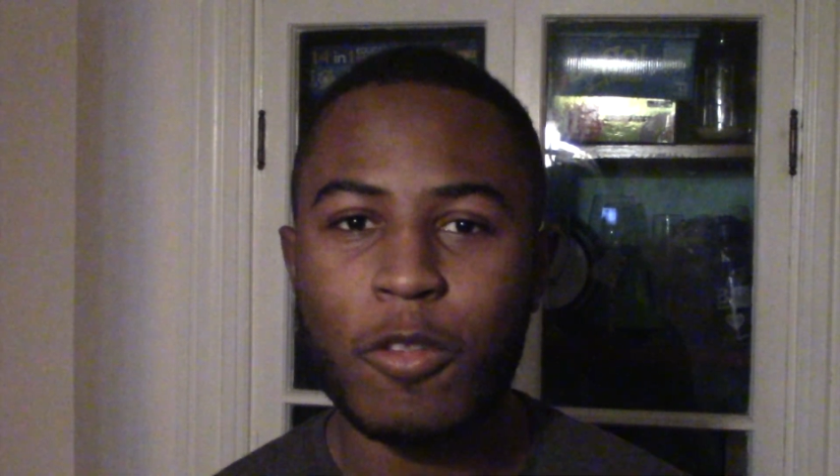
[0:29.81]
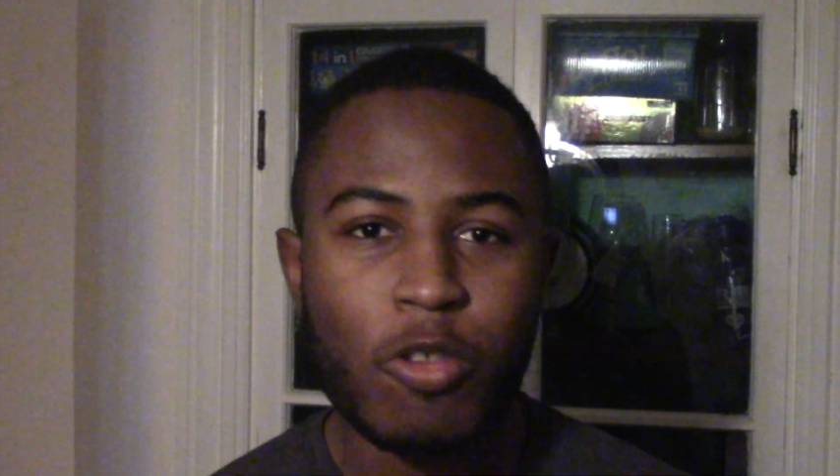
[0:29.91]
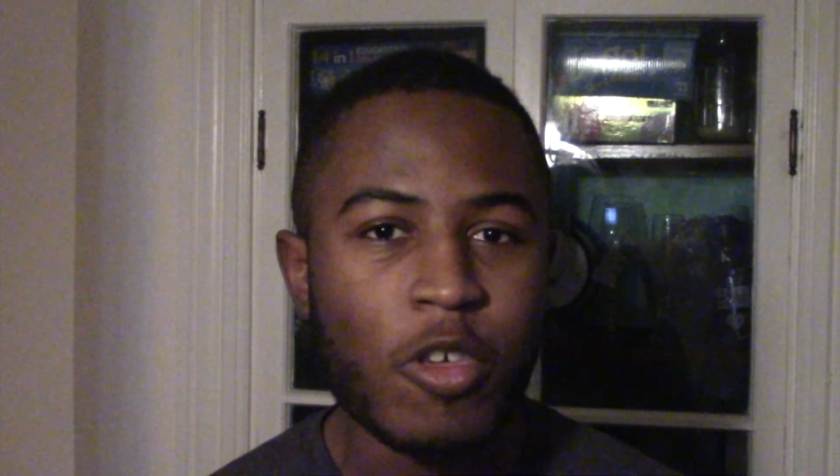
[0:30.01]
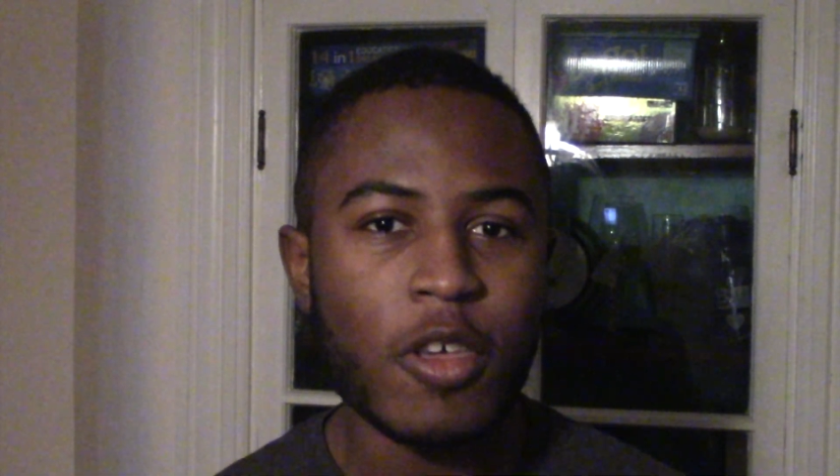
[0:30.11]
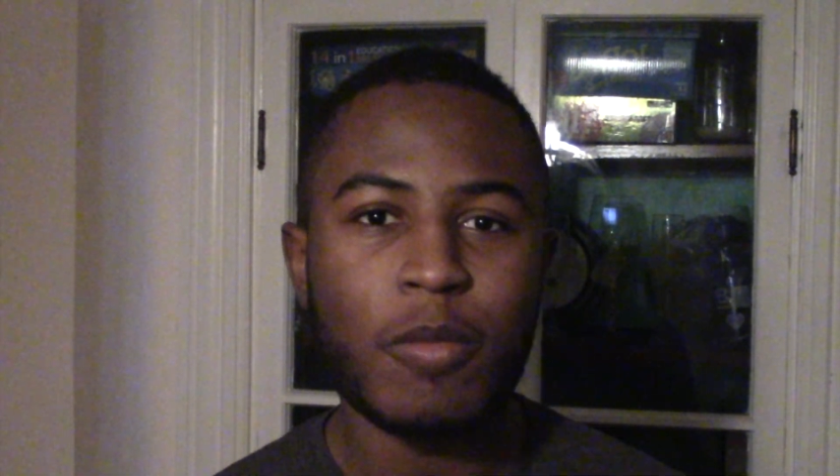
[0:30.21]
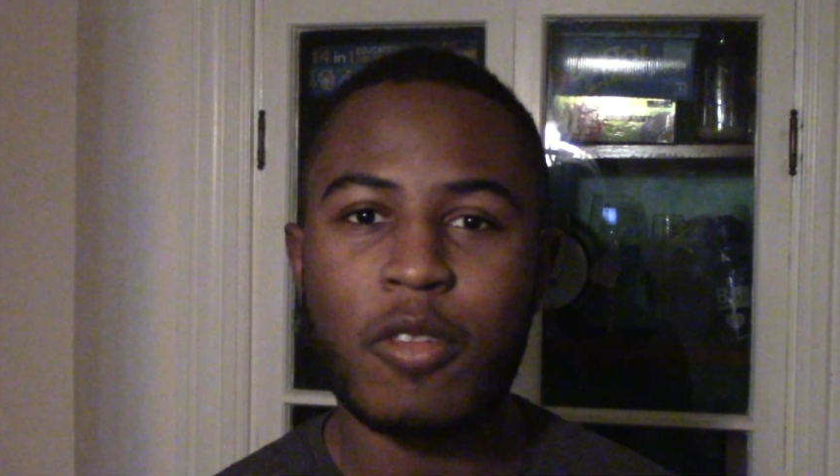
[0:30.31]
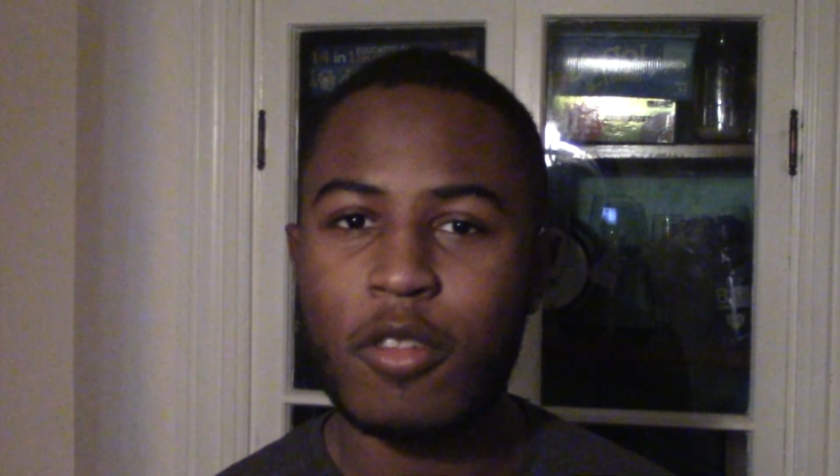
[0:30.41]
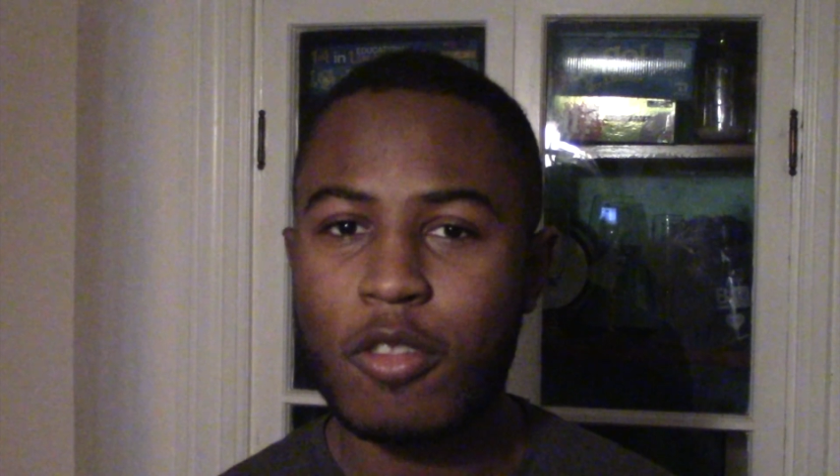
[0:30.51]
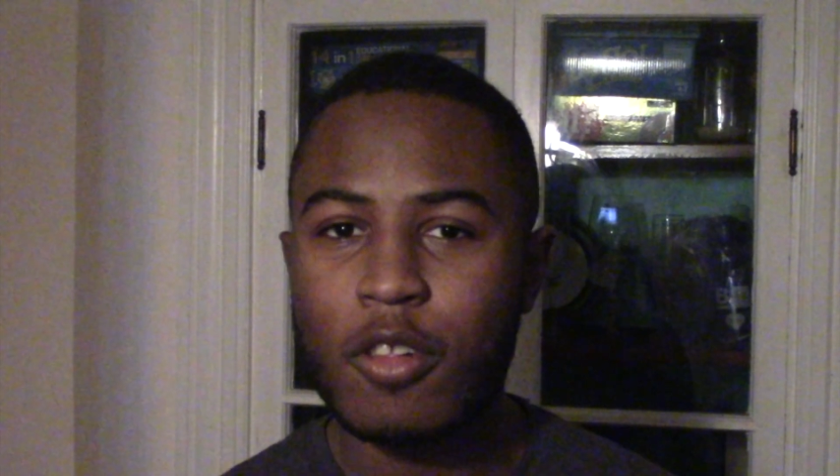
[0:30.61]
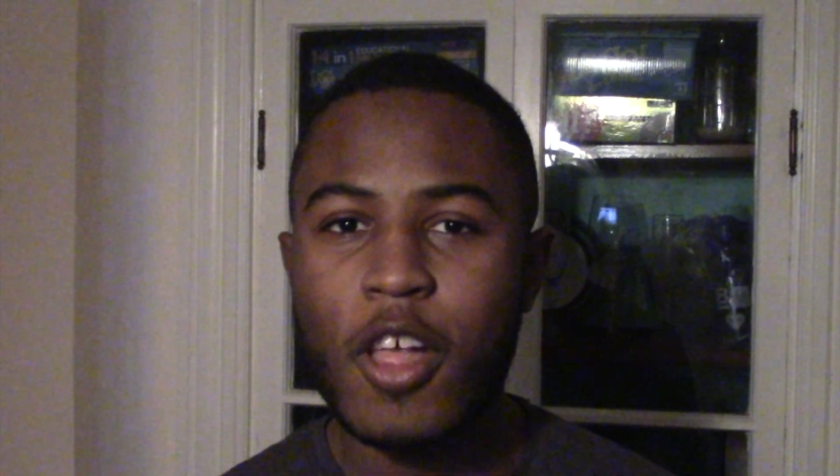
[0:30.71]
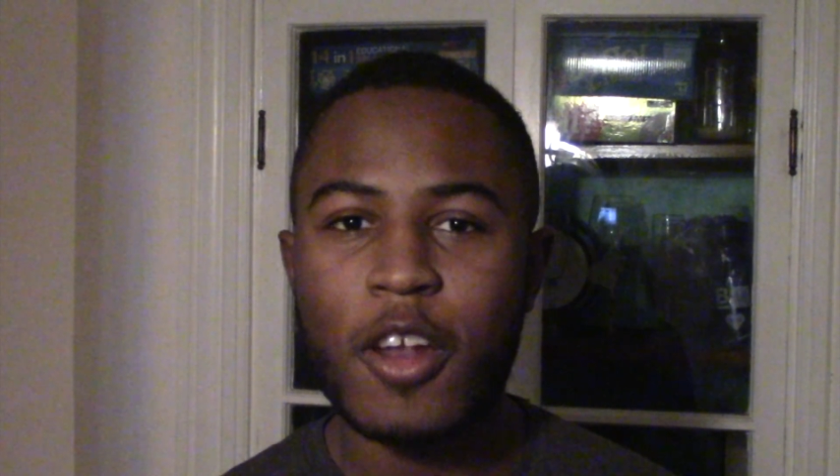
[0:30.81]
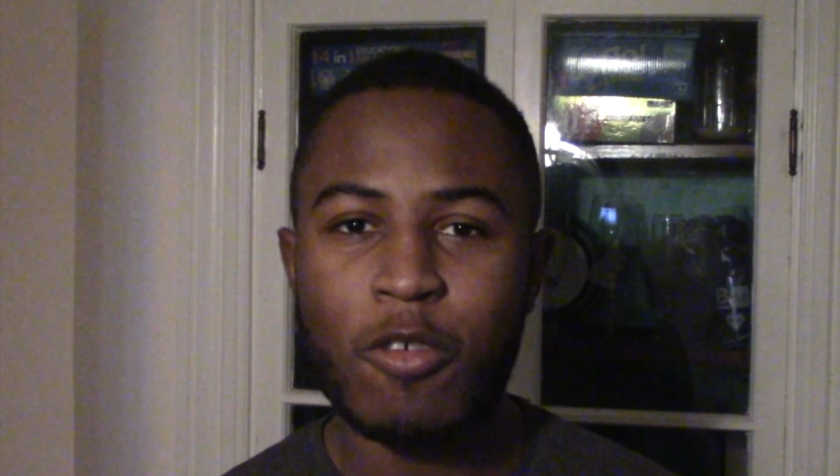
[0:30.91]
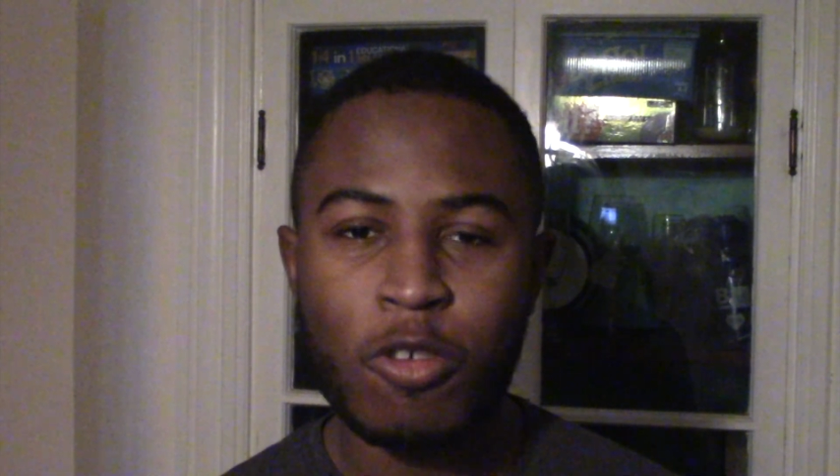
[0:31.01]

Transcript: chips and a lot of